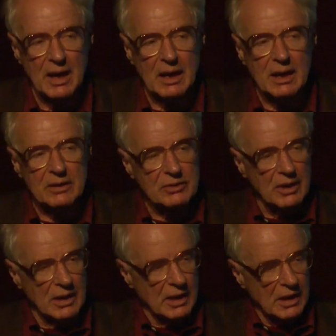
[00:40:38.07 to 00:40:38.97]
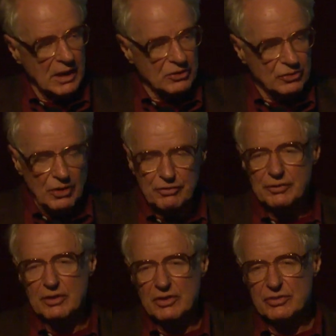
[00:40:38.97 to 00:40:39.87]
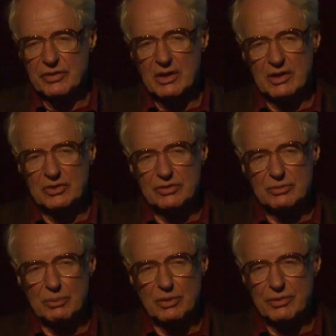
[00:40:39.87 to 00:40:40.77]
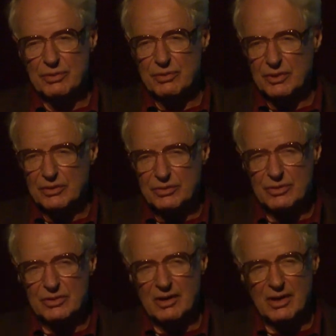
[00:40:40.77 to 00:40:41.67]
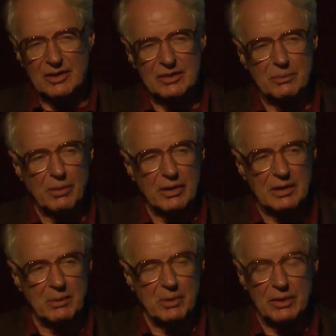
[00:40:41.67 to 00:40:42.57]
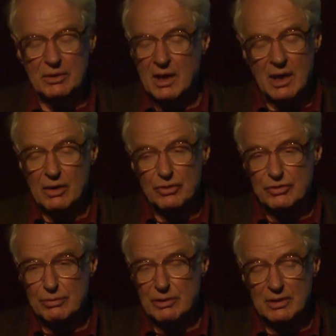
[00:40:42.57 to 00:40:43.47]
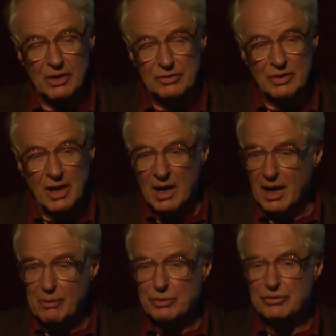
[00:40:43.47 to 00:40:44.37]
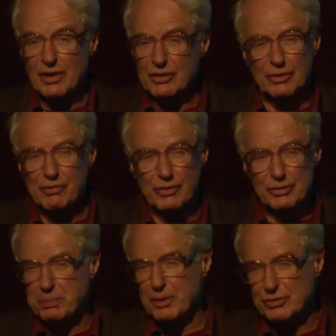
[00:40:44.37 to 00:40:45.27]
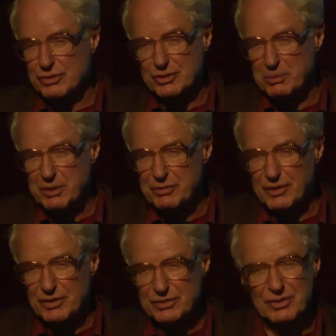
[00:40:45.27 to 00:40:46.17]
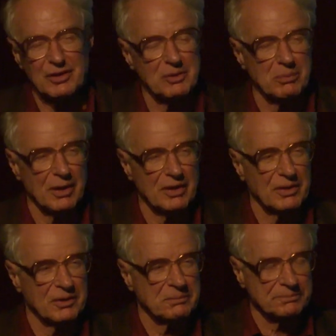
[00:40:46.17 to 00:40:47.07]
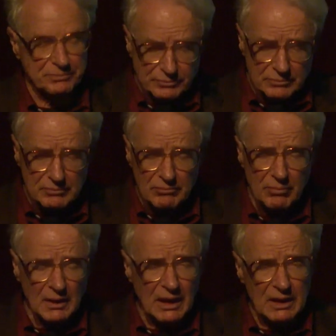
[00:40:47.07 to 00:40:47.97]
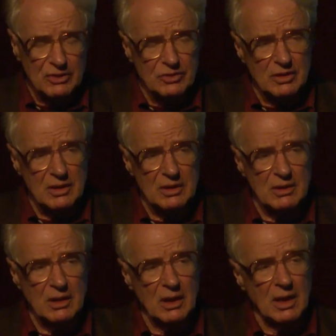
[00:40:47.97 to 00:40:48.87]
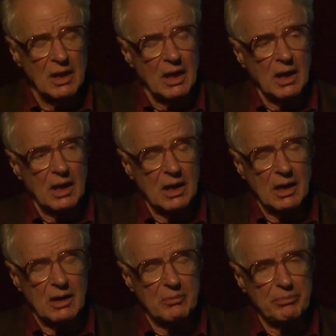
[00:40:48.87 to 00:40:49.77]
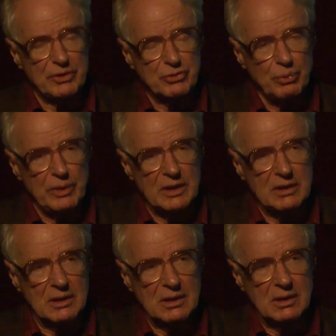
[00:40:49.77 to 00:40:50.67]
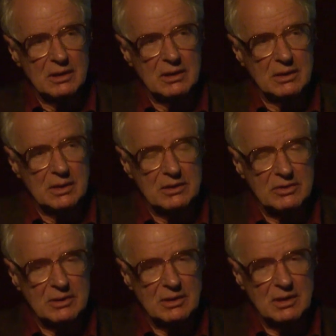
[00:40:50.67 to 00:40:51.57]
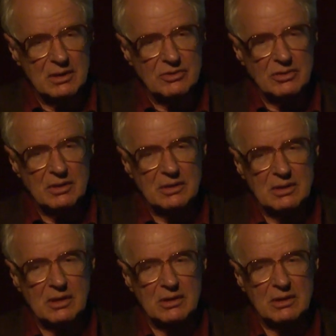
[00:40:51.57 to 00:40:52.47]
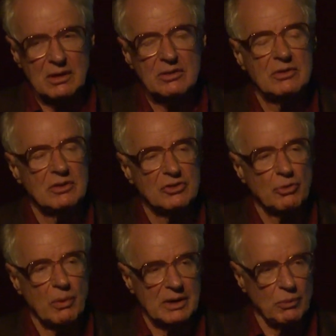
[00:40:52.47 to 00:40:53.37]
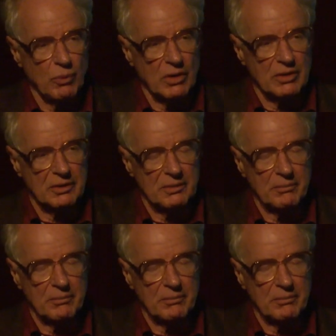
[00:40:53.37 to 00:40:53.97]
And as often is the case with things that I end up writing about, I also realized I was not the first person to be fascinated by her. Indeed, between 1918 and 1921,